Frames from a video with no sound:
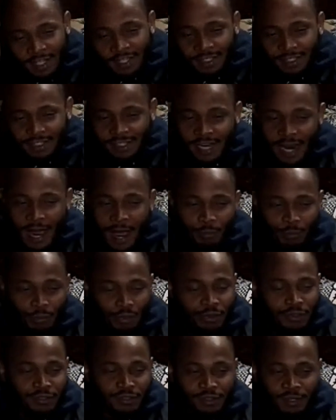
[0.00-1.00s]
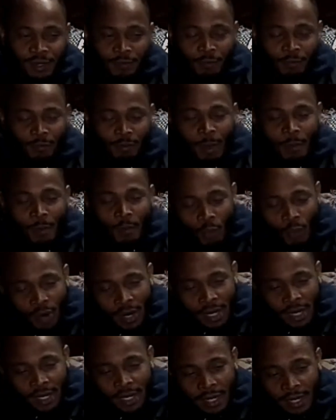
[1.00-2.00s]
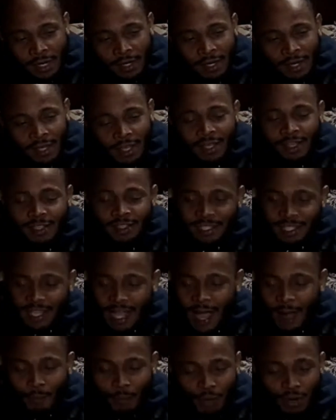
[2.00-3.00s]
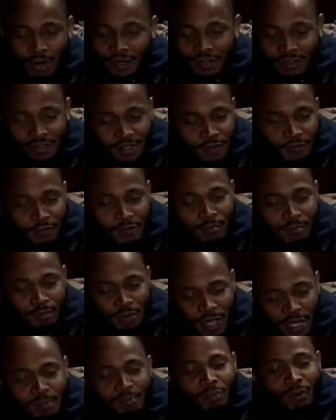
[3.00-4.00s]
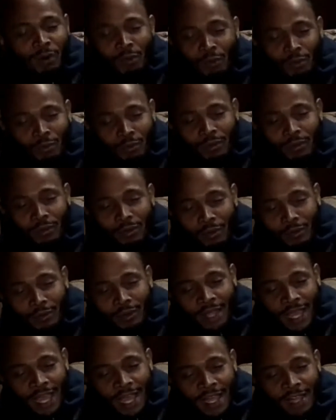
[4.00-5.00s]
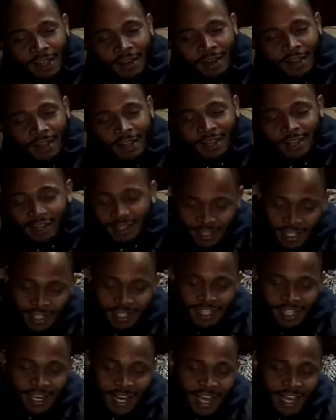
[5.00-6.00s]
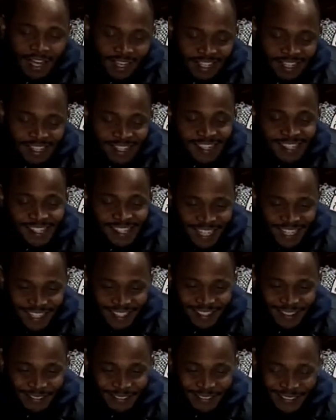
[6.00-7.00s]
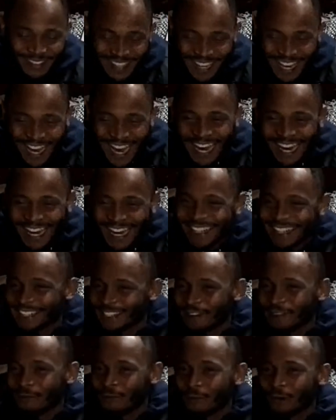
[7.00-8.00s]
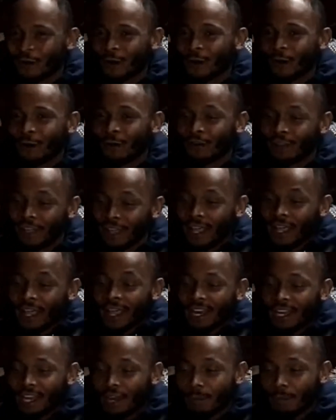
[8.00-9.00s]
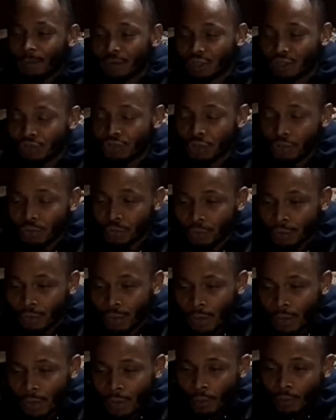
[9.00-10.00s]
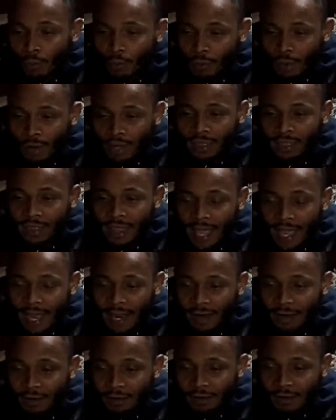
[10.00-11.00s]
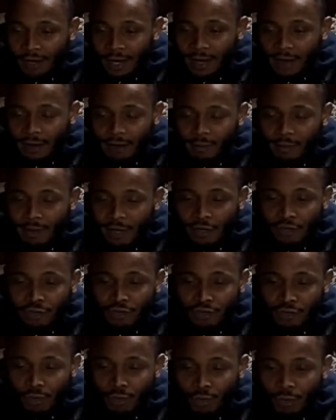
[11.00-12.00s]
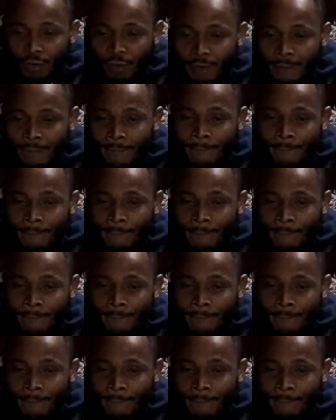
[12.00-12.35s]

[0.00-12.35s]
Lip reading: Stop putting stuff in people's weed. Stop putting stuff in people. Okay? Unless you got consent. Okay? That's the word. And number two, with that, you got to make sure